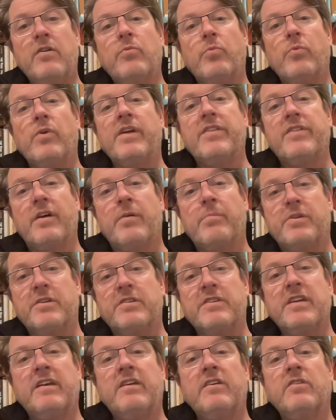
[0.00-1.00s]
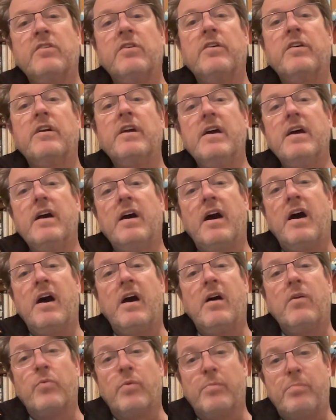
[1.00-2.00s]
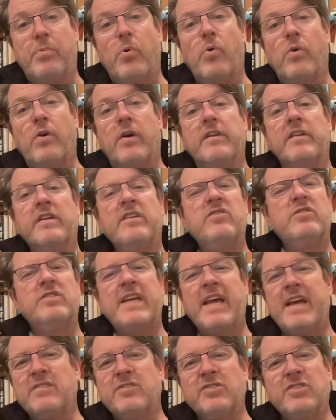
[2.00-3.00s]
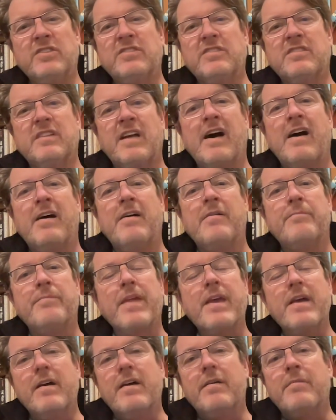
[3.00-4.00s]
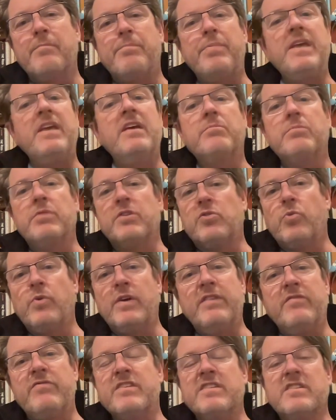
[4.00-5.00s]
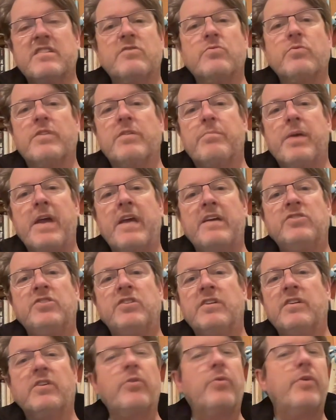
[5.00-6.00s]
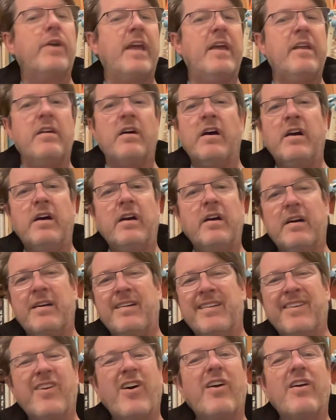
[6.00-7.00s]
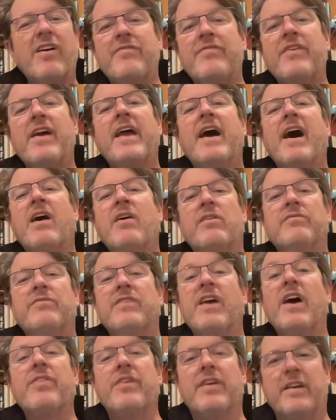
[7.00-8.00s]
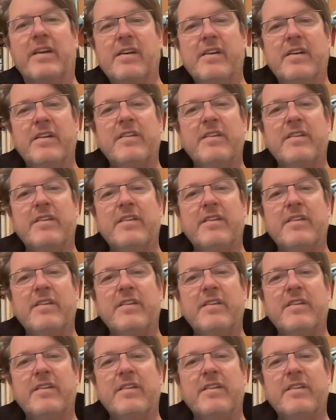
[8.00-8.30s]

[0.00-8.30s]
with a particular report. You can't just be in between visits with a patient and create an RFA out of nothing.